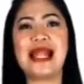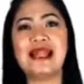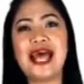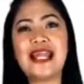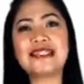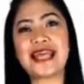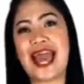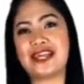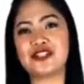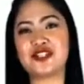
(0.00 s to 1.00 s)
Let us
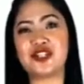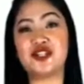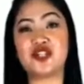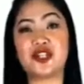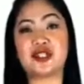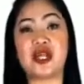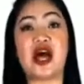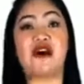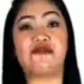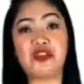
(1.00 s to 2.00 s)
answer just
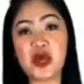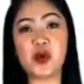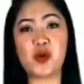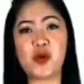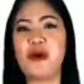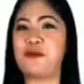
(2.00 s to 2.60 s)
a few